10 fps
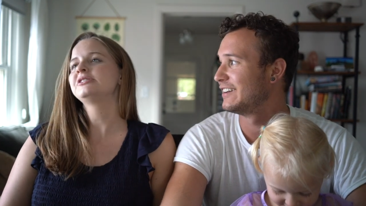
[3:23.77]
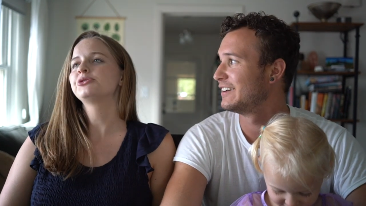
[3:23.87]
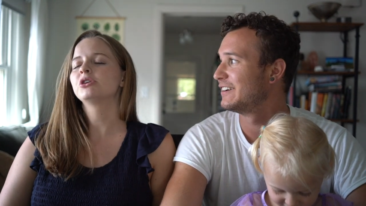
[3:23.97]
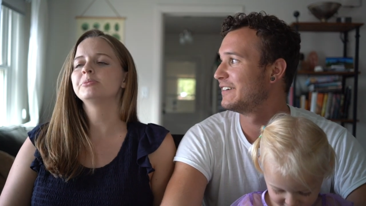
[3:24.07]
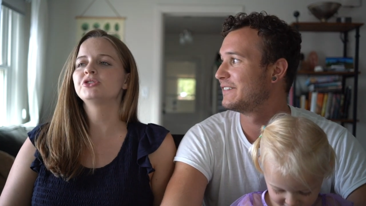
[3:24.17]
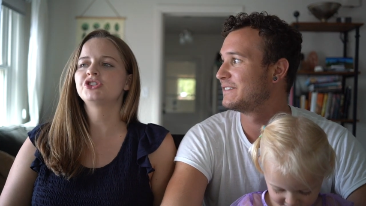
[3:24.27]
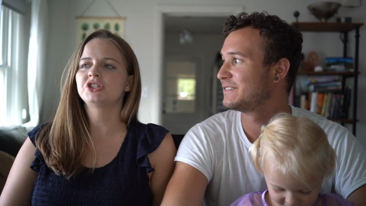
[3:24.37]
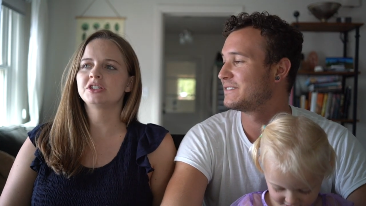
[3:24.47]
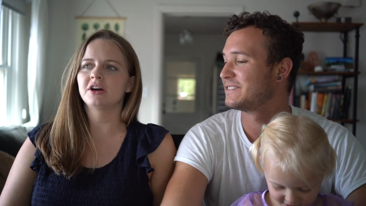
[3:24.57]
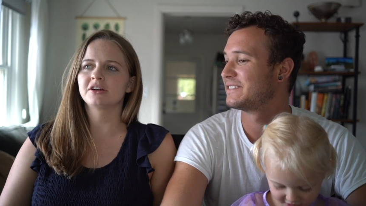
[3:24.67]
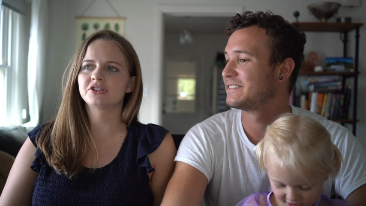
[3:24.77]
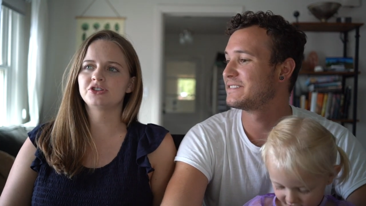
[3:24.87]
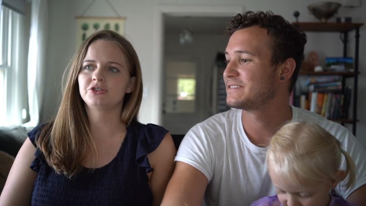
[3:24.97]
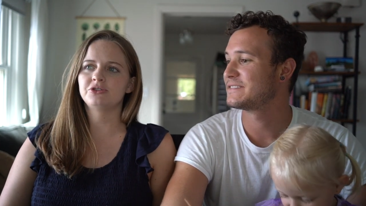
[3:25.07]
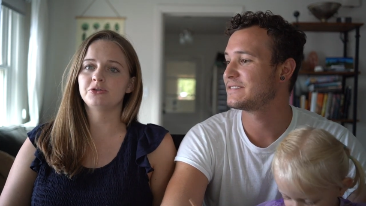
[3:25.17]
Speaker 1: adorable. She
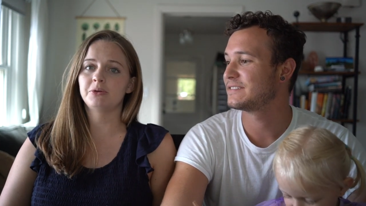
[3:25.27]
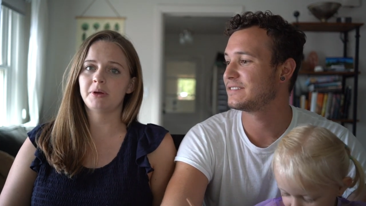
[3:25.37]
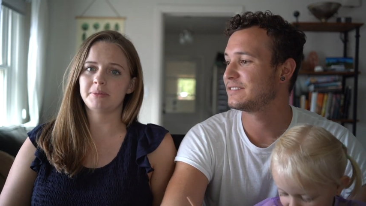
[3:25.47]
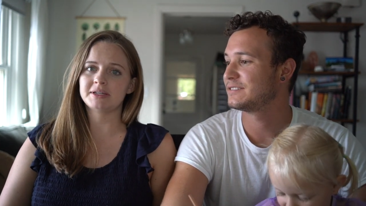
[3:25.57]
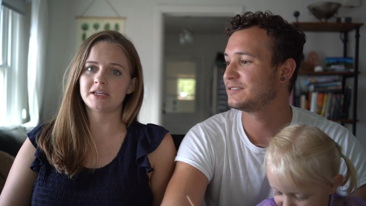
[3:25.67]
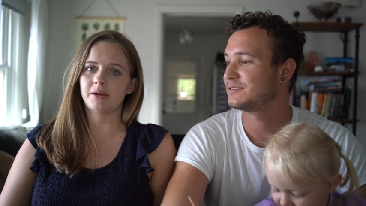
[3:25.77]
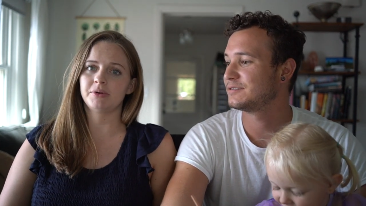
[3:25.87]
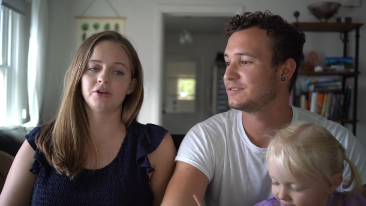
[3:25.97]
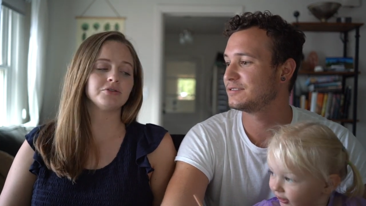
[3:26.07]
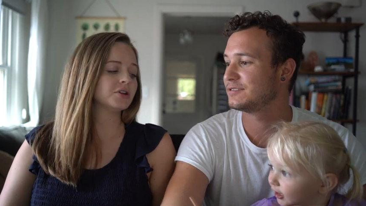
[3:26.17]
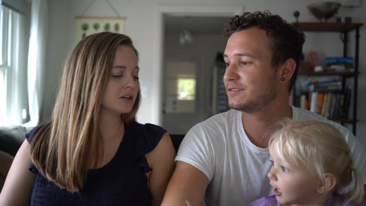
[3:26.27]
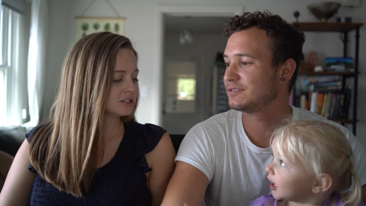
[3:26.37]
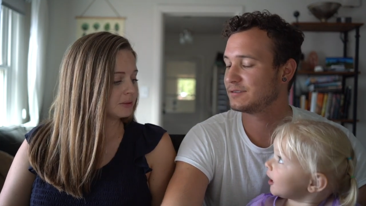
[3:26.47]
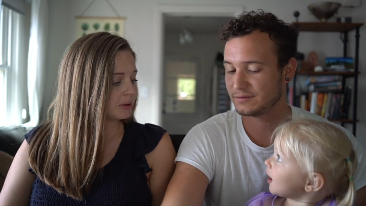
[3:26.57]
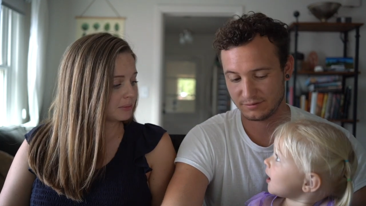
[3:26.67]
talks to baby Tabor. You talk
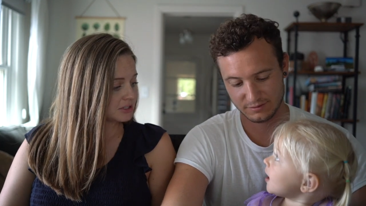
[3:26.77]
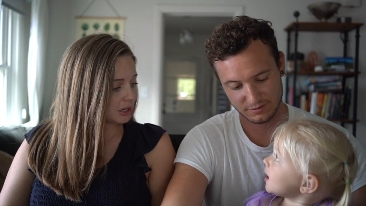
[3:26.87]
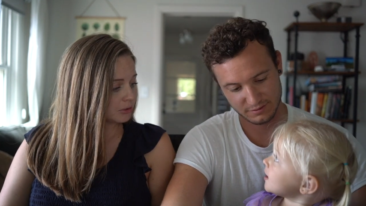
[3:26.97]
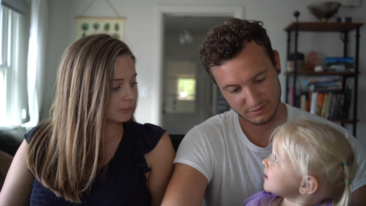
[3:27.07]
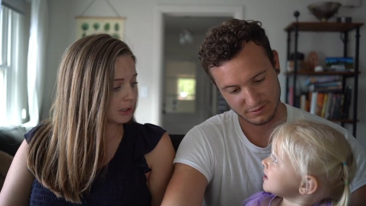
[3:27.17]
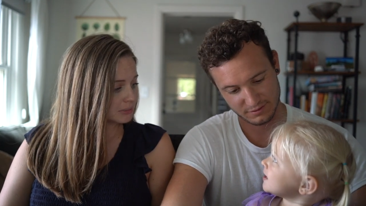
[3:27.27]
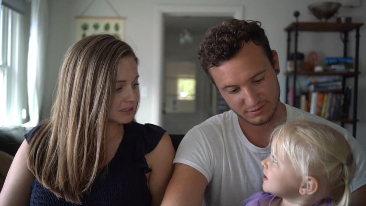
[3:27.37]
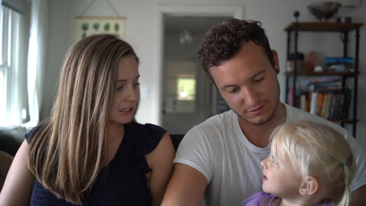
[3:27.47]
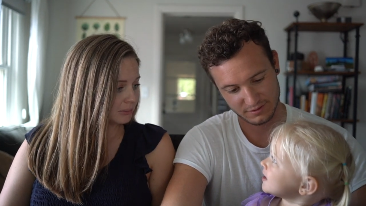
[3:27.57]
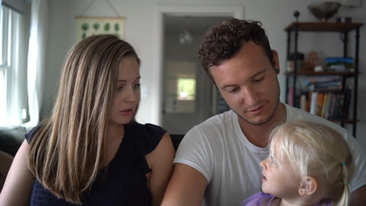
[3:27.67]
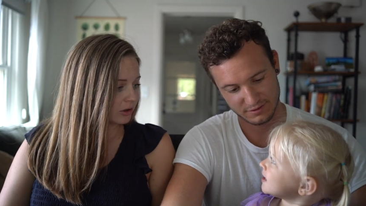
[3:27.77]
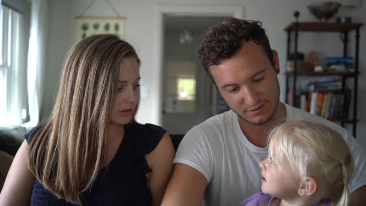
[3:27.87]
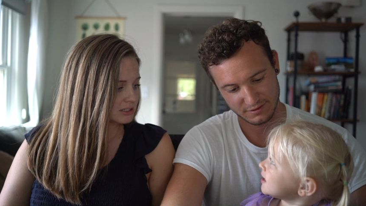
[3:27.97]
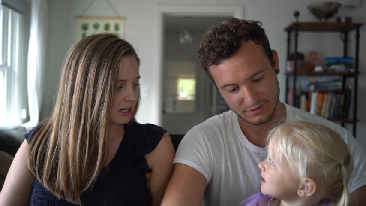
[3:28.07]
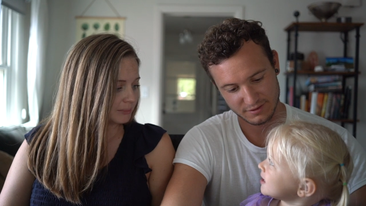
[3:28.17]
to baby Tabor in Mama's tummy all
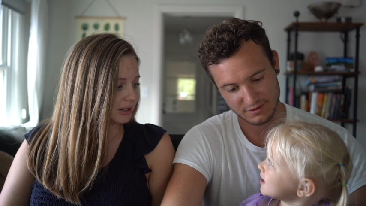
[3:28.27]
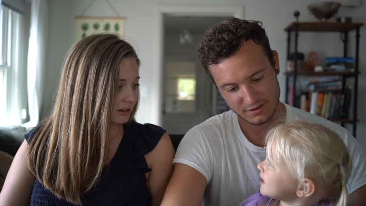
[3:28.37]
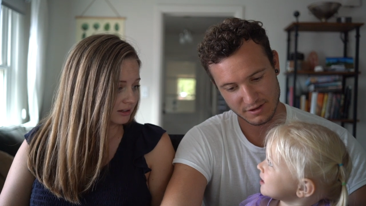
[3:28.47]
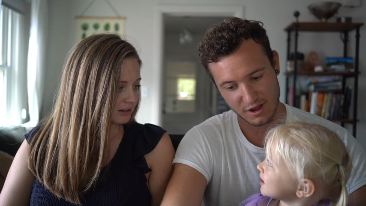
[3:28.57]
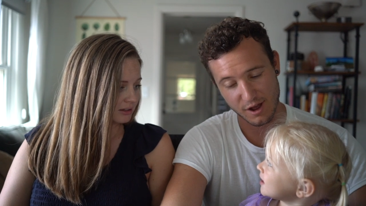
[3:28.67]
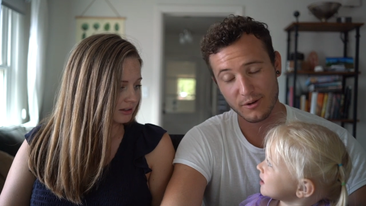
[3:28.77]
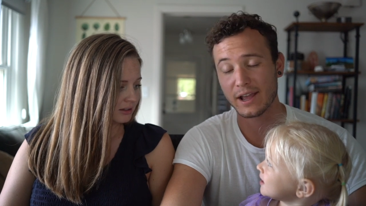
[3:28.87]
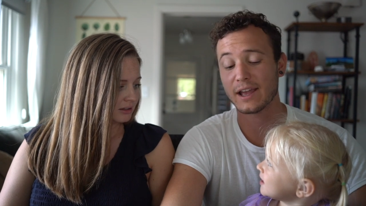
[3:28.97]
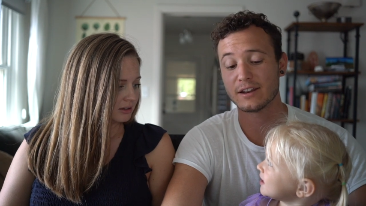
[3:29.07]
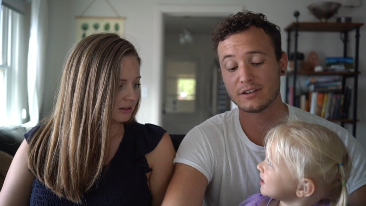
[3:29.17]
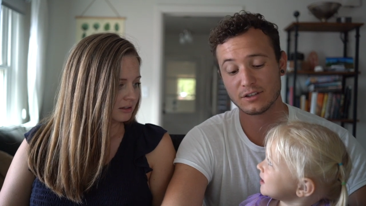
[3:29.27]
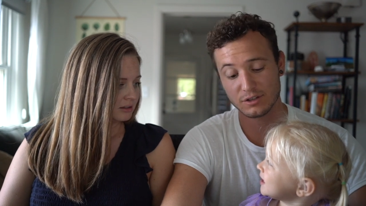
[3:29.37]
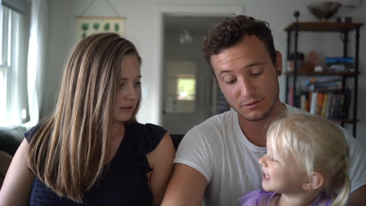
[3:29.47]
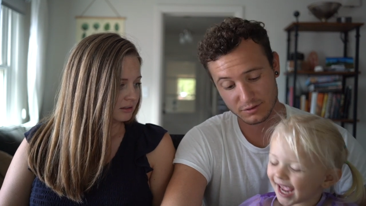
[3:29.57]
the time, huh?
Speaker 2: Oh, and you